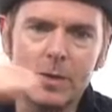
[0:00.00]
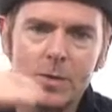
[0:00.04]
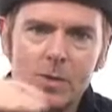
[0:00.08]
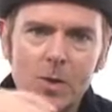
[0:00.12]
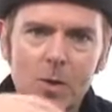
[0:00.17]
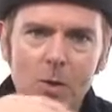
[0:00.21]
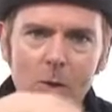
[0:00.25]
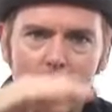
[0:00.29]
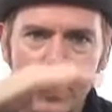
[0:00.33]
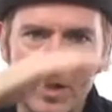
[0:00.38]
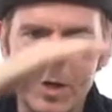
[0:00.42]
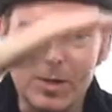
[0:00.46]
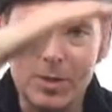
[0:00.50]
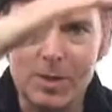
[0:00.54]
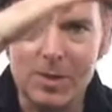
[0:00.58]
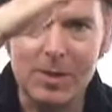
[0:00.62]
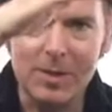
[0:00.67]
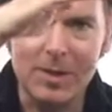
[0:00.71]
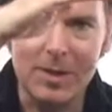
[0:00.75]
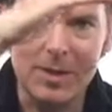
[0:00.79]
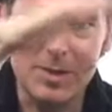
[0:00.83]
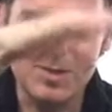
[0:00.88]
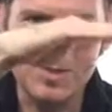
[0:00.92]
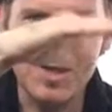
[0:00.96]
So as
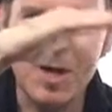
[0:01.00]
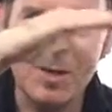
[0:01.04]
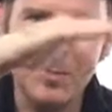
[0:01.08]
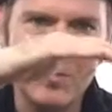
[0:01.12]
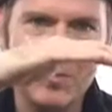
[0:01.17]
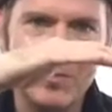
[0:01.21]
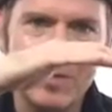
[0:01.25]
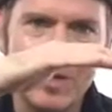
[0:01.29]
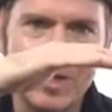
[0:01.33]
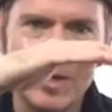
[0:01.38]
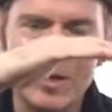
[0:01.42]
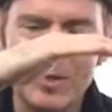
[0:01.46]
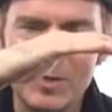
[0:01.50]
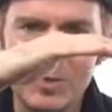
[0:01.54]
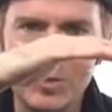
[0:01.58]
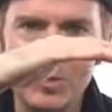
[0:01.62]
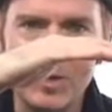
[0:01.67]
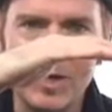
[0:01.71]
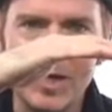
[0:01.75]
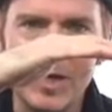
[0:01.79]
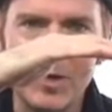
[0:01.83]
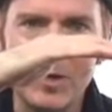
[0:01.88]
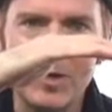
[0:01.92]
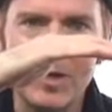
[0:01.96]
it stopped from getting too
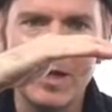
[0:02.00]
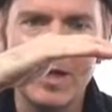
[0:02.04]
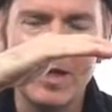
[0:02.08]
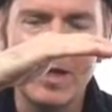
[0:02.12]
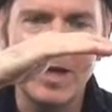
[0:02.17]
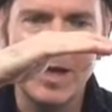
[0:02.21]
loud,